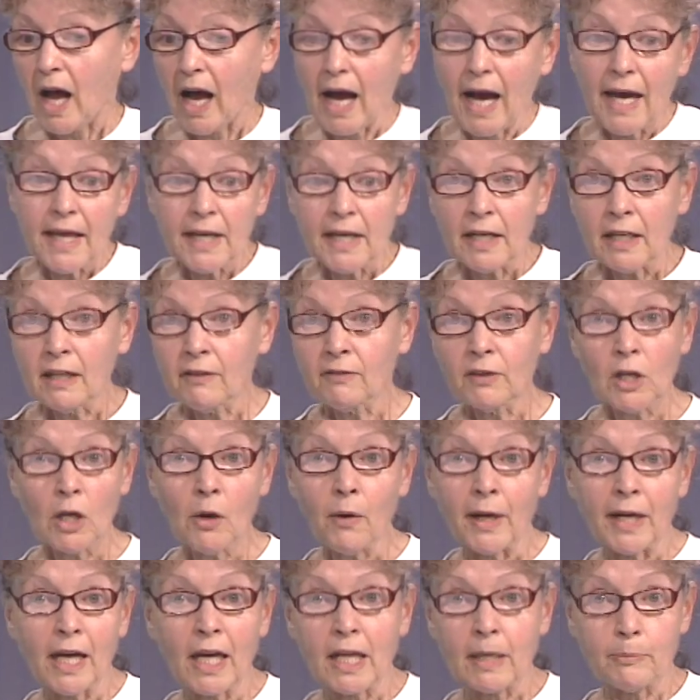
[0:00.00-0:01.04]
I didn't even
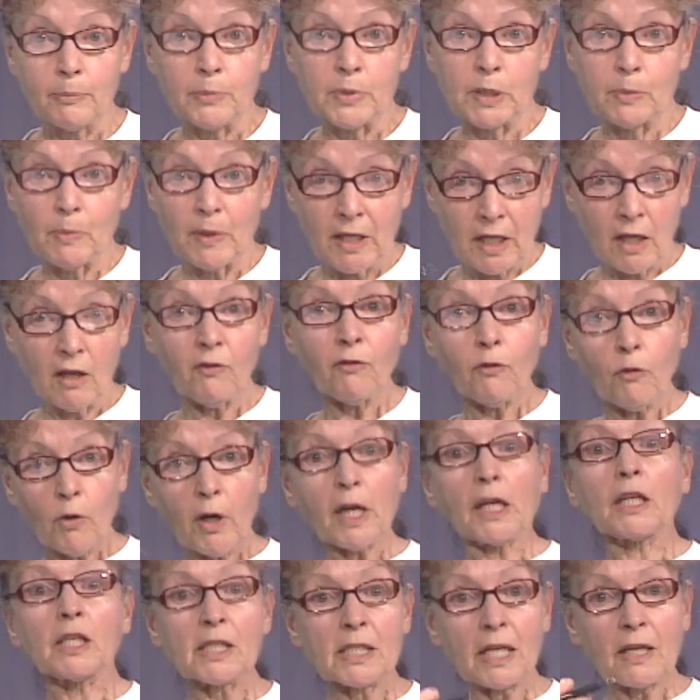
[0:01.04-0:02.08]
know, I got up speaking
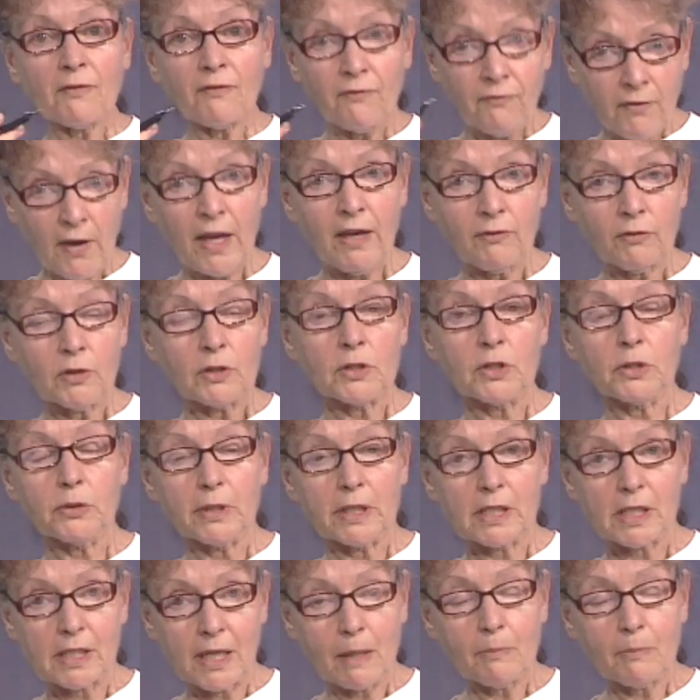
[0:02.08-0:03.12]
for it because I favored doing